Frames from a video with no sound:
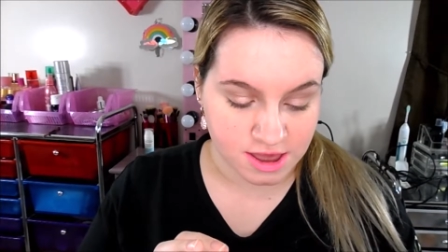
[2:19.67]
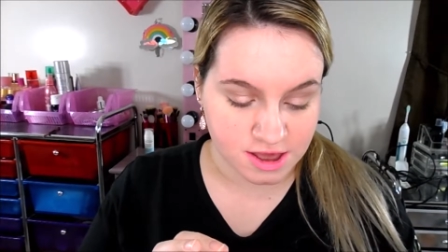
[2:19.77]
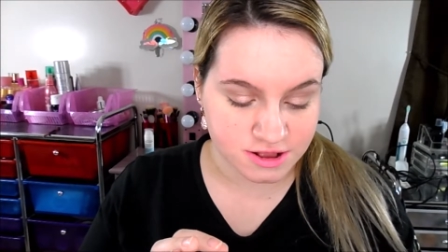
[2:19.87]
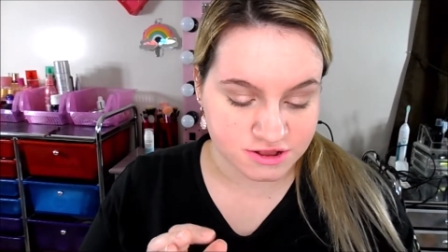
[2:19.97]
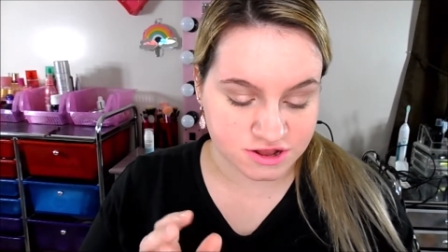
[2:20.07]

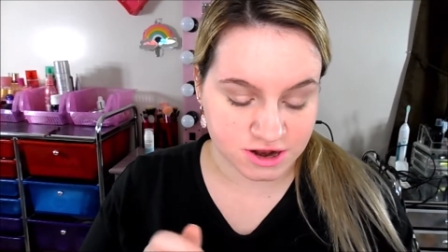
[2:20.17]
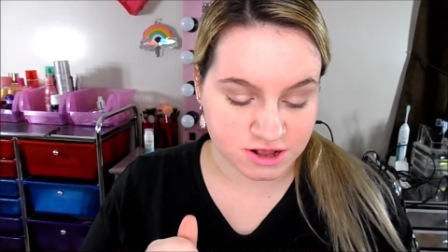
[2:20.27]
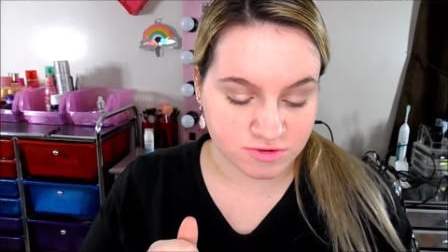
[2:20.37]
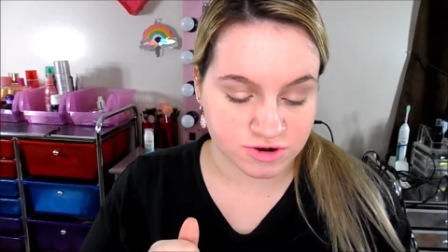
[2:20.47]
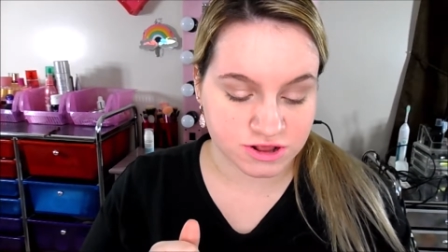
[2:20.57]
and the
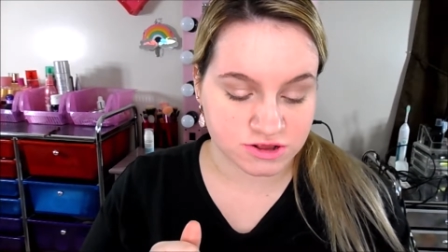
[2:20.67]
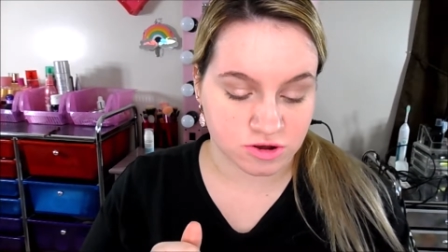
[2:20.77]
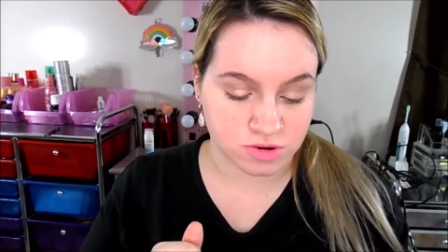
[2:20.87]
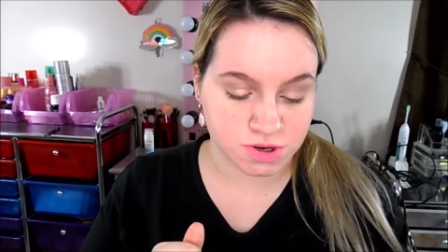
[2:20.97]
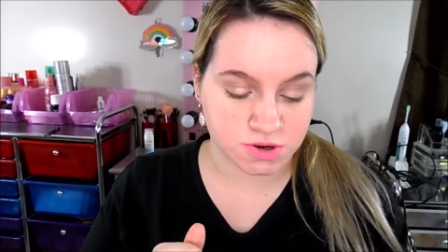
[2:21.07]
next one is
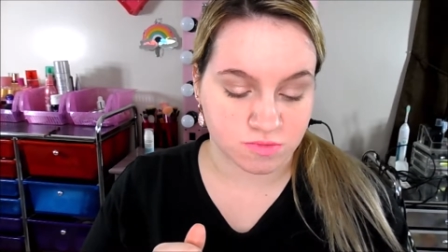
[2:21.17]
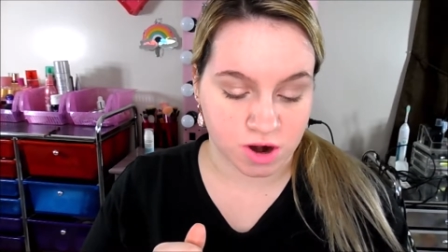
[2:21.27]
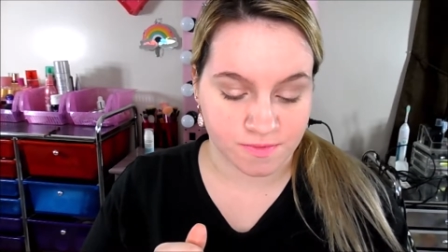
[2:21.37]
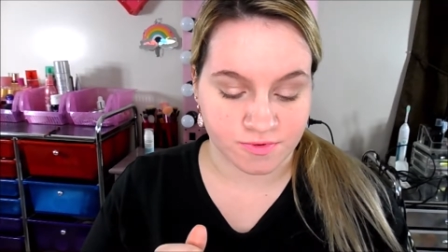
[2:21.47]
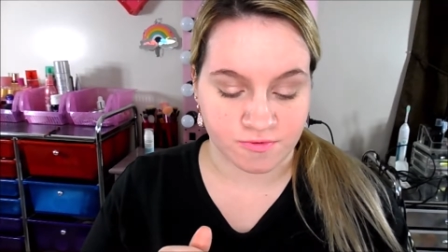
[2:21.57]
02
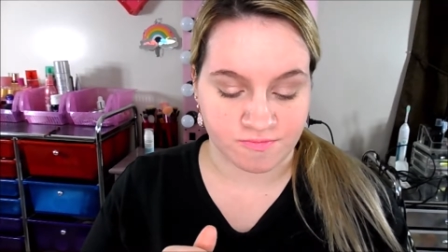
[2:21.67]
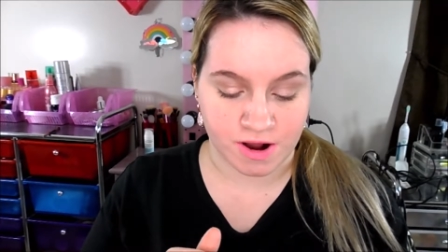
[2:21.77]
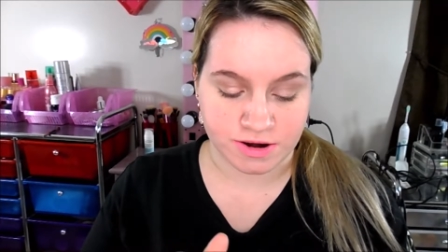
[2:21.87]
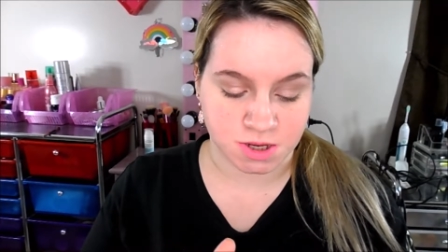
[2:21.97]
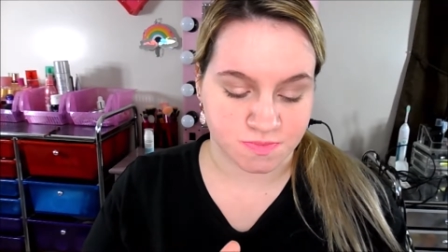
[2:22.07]
Waterproof
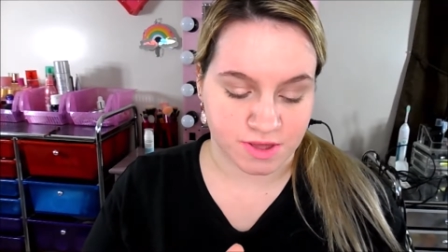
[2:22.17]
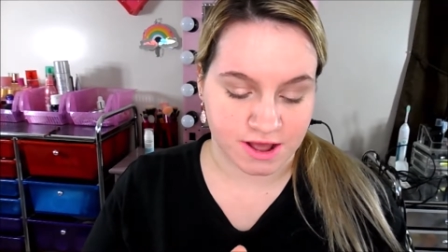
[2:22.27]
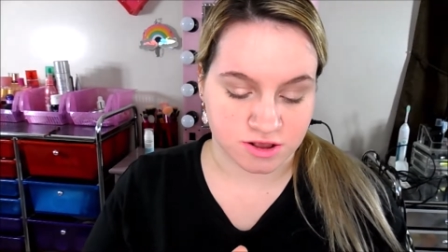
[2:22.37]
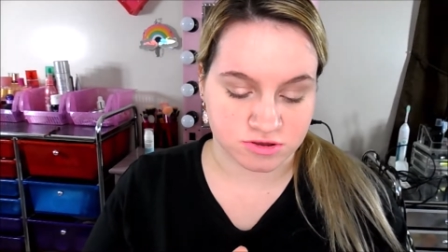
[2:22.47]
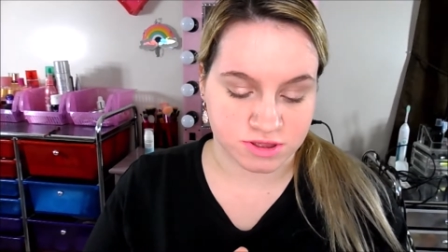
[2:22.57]
Brownish Black.